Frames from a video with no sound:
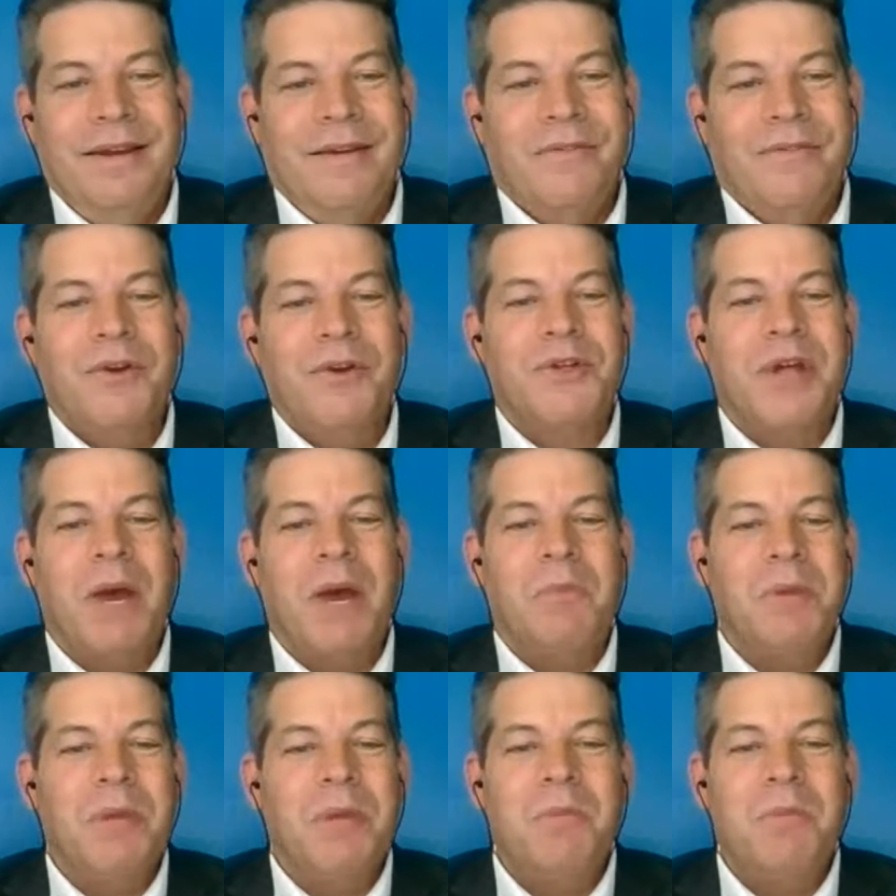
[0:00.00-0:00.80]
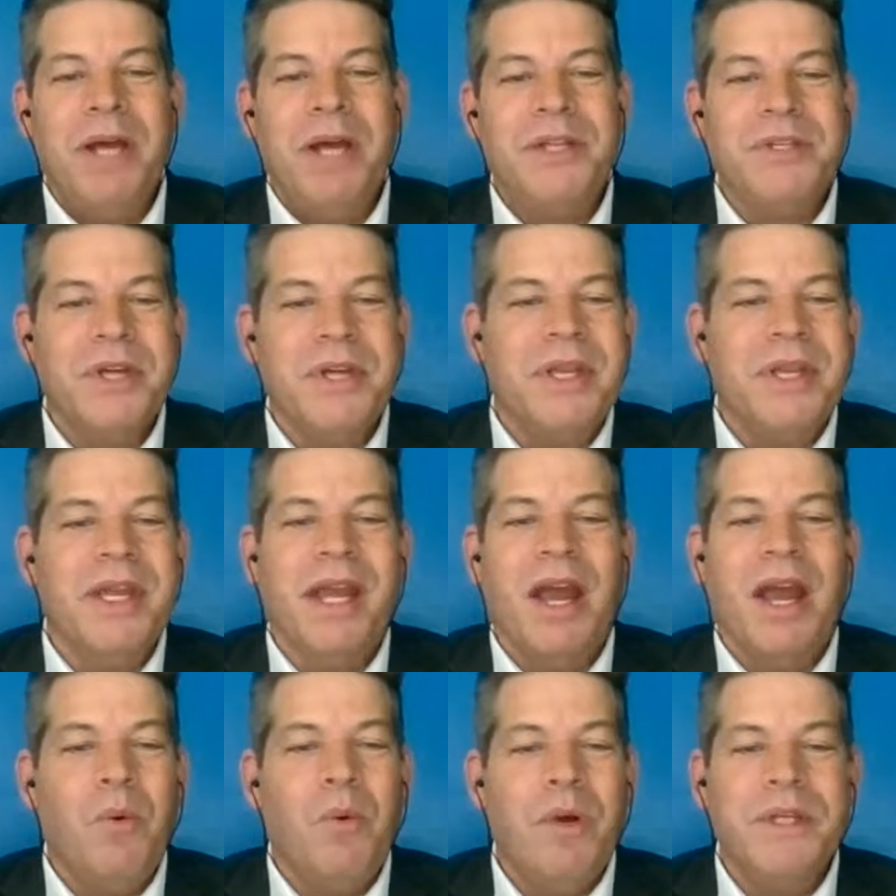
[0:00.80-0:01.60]
First couple of months, I
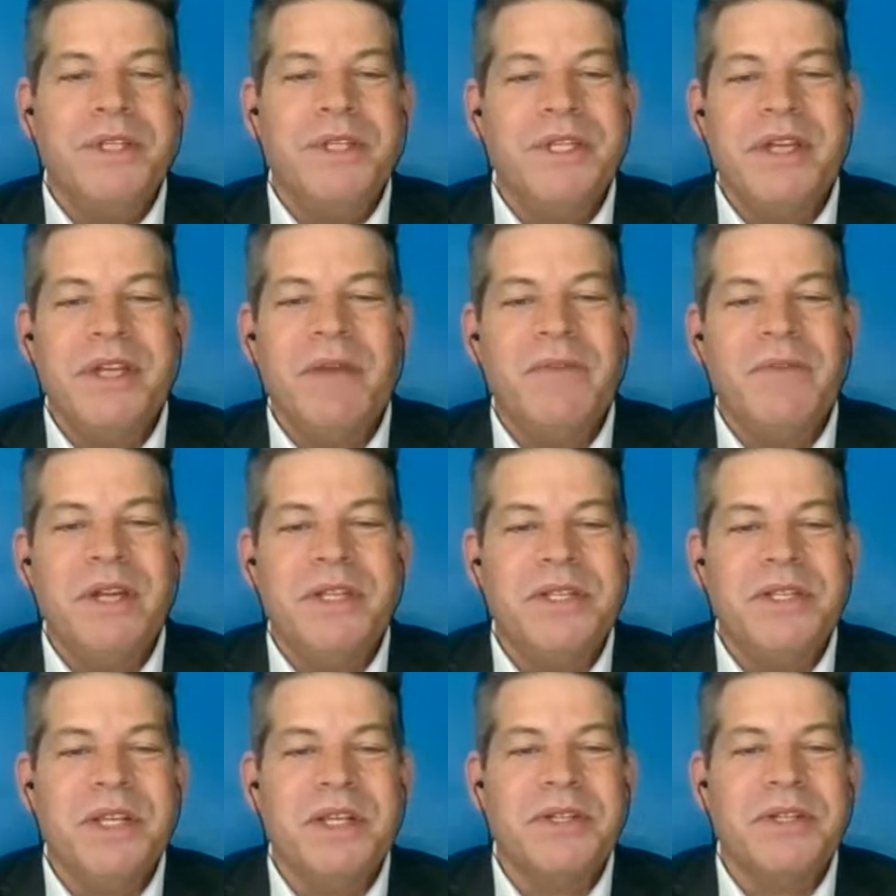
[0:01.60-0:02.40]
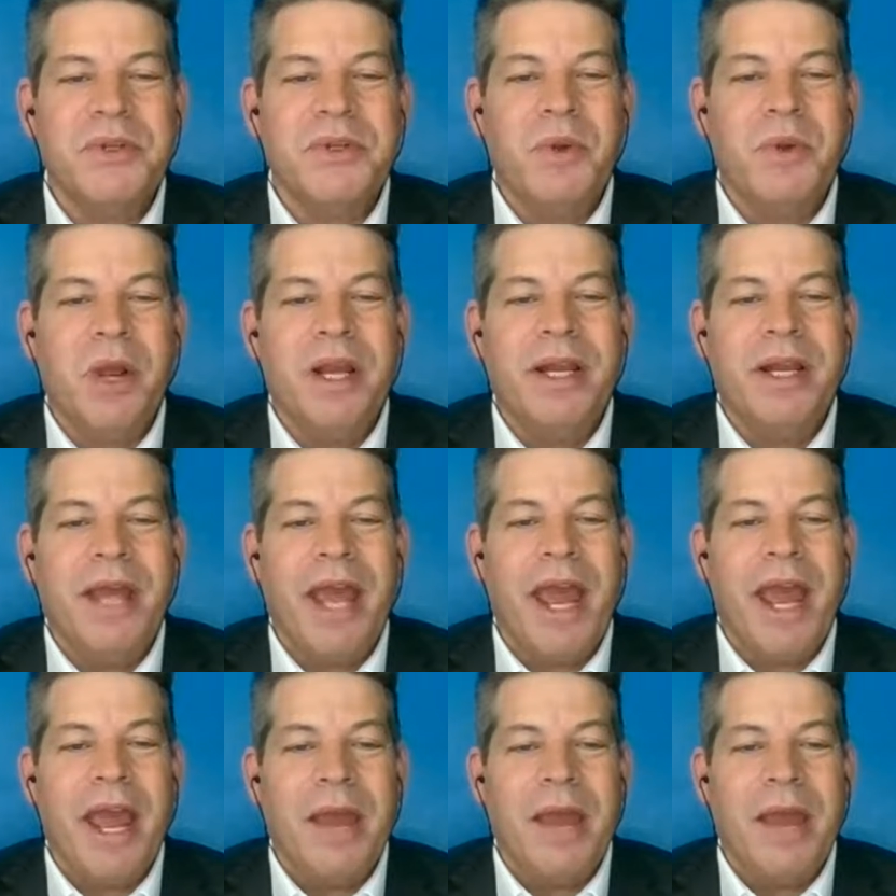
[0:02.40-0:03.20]
think I won 76 straight
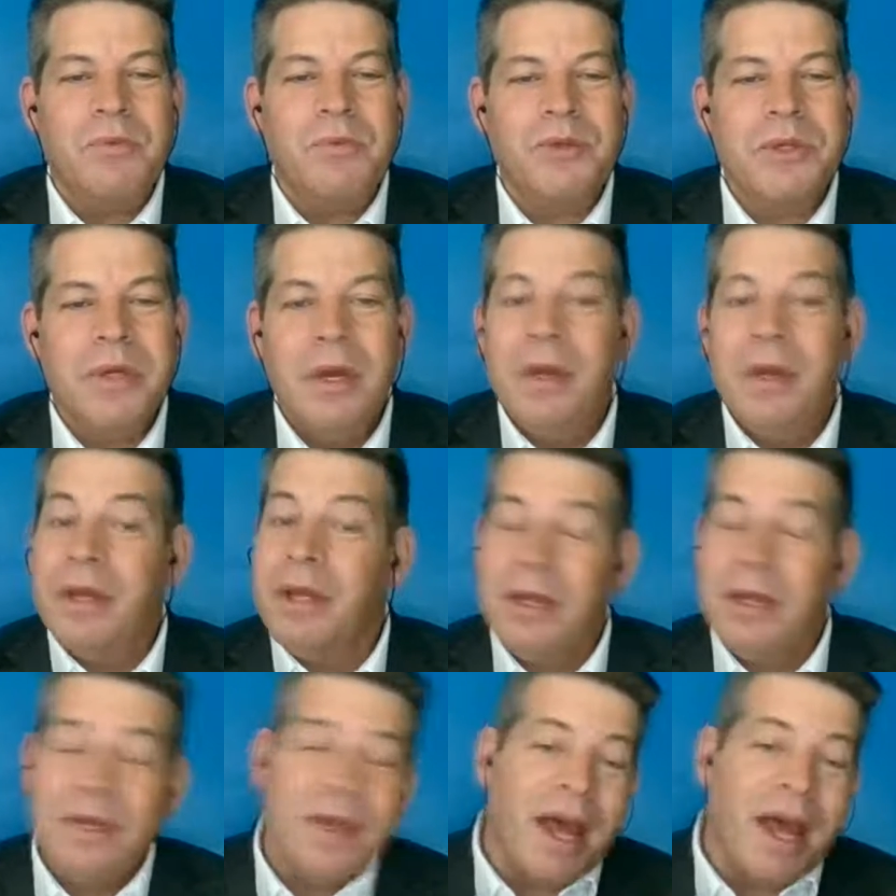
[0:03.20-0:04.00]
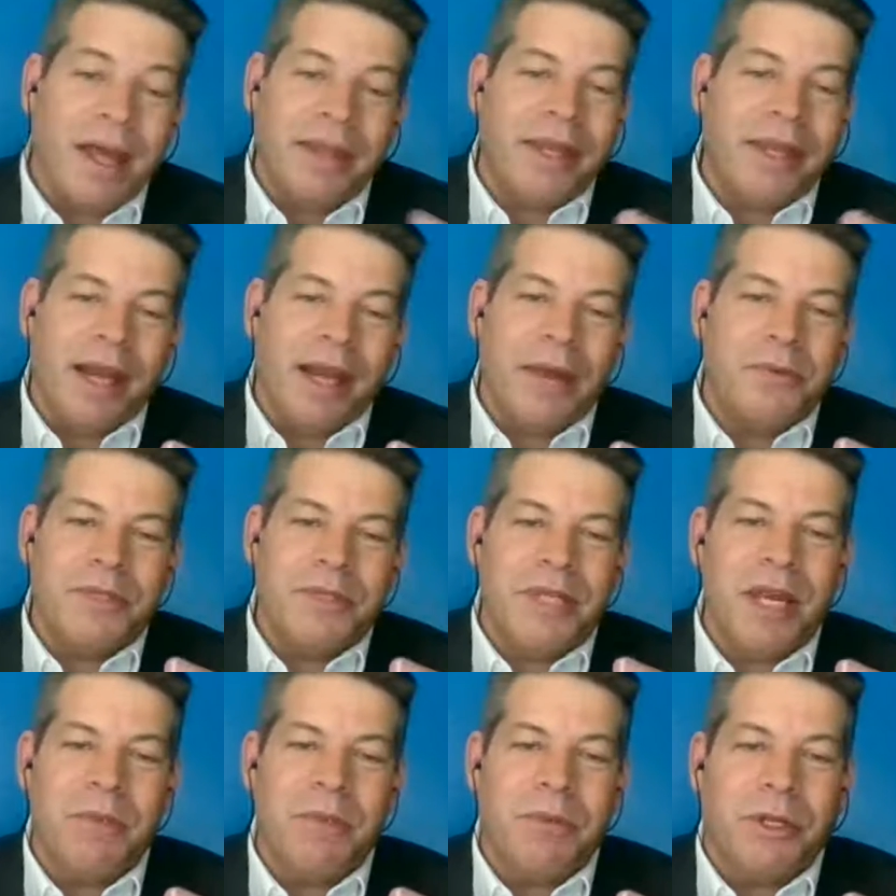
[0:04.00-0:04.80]
games. Not that I was
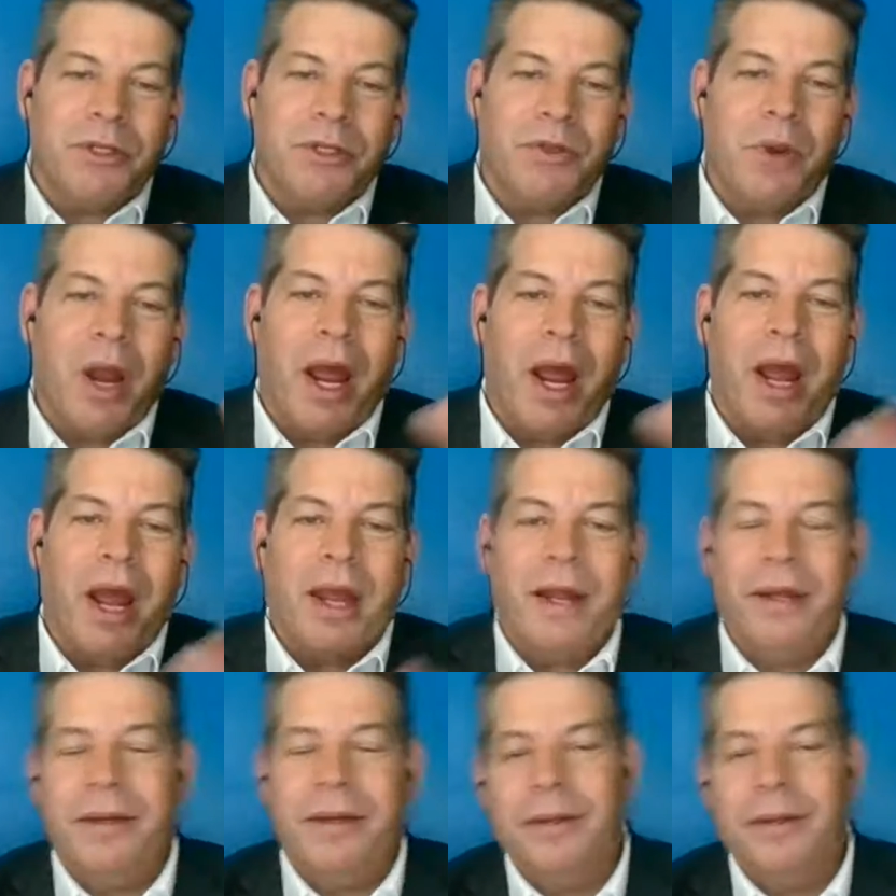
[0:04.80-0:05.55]
keeping track.